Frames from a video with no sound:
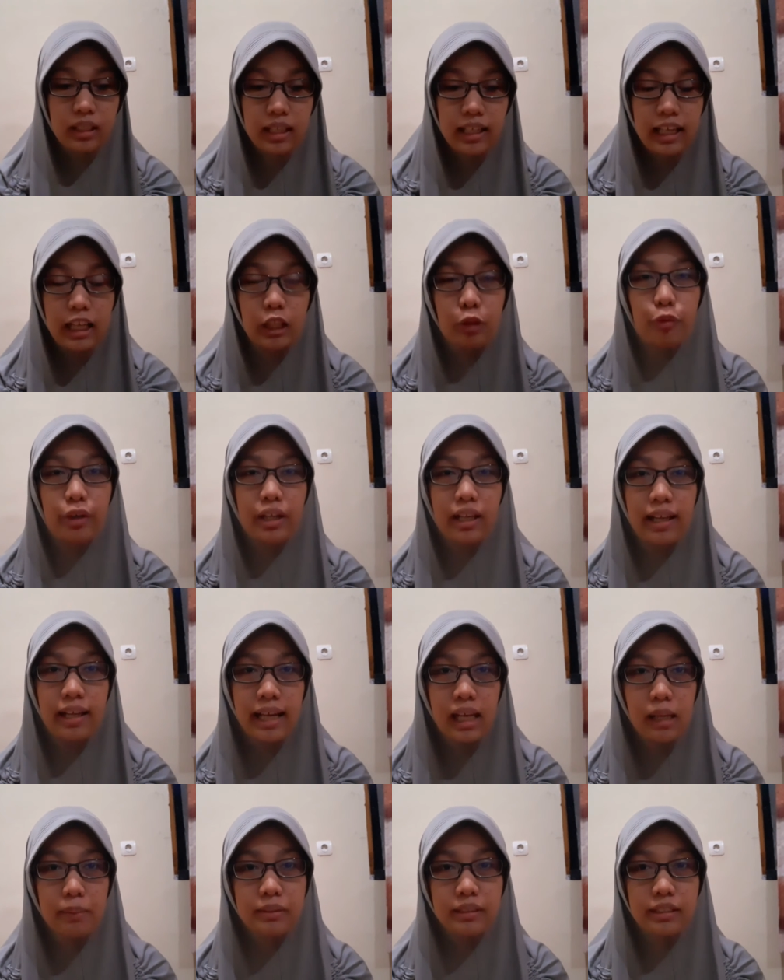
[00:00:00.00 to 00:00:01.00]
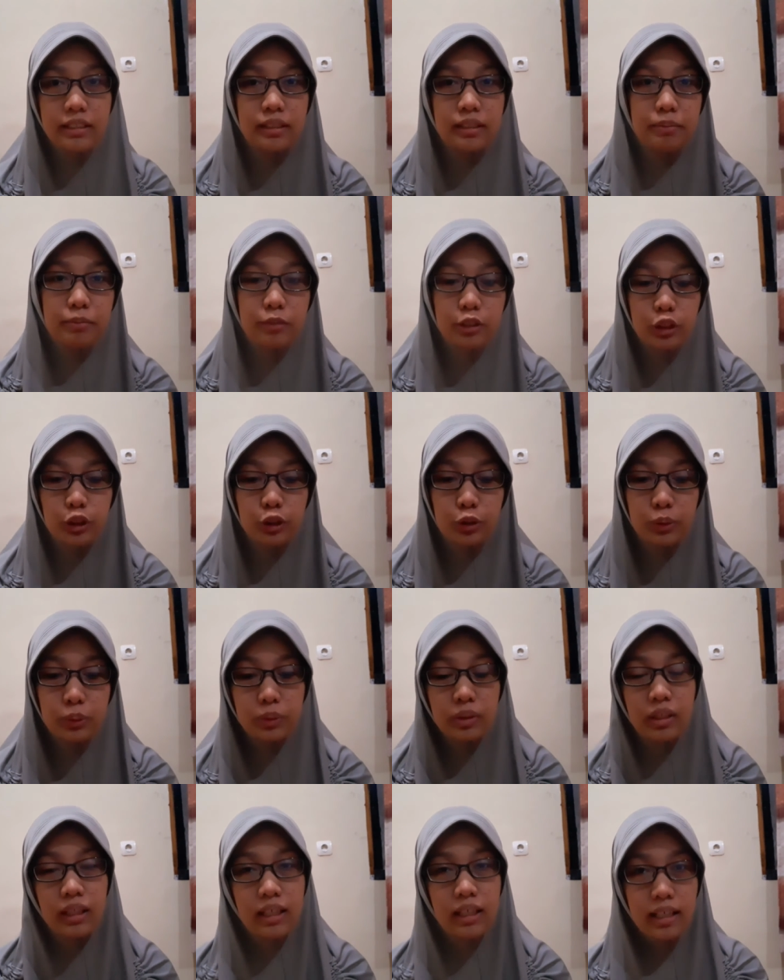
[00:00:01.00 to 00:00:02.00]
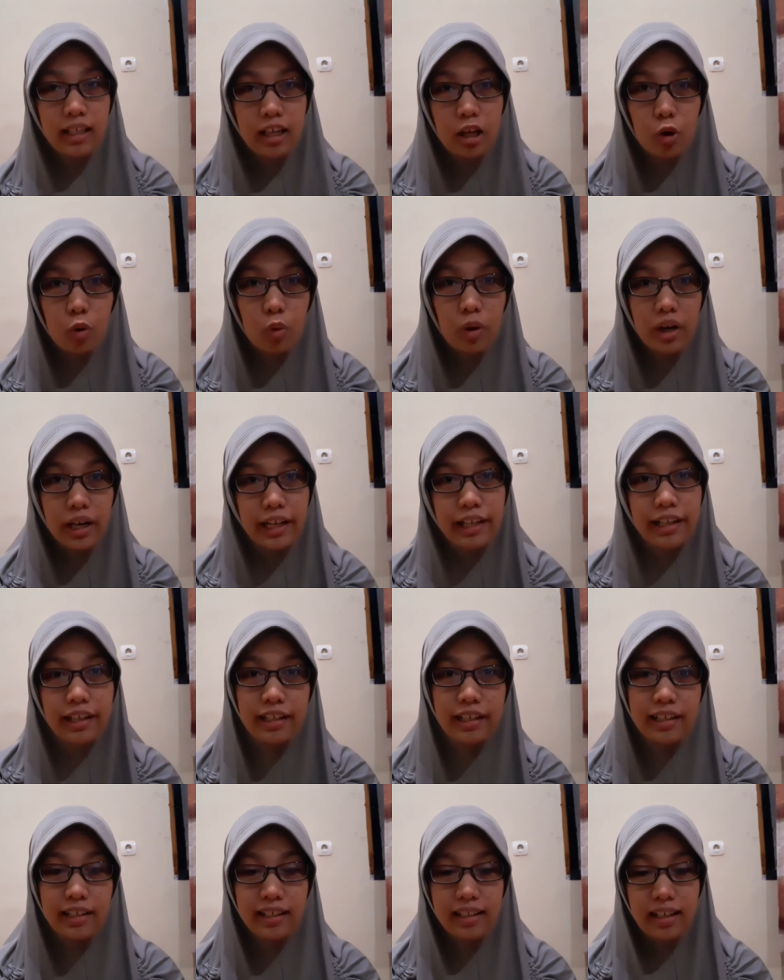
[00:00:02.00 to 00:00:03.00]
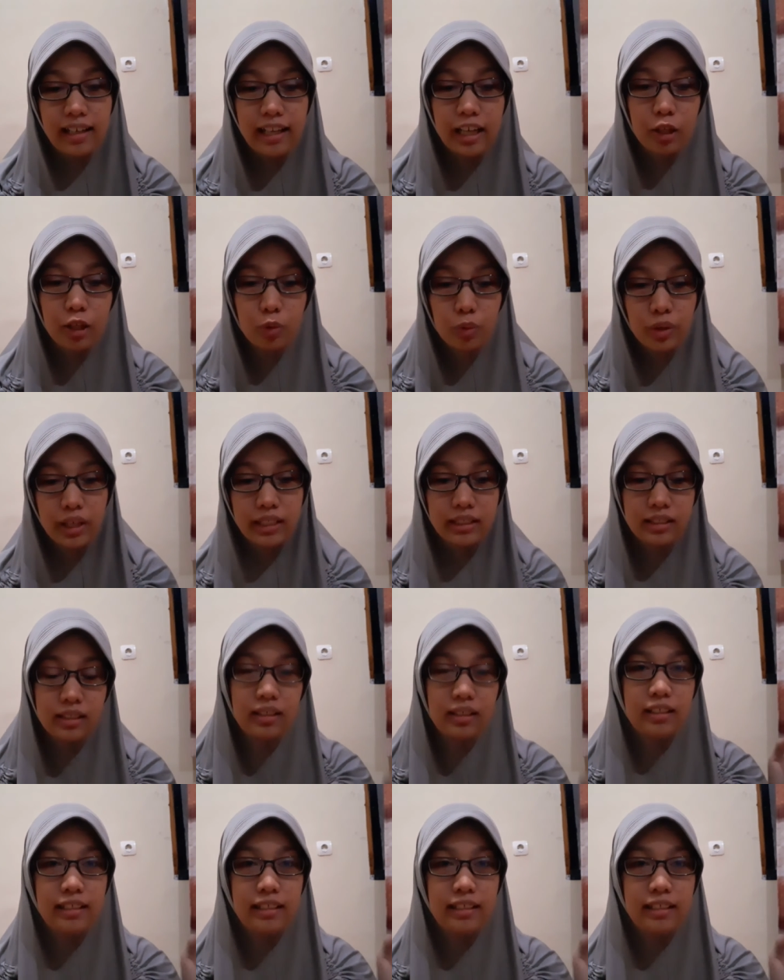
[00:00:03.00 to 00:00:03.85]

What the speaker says: it will help them to acquire language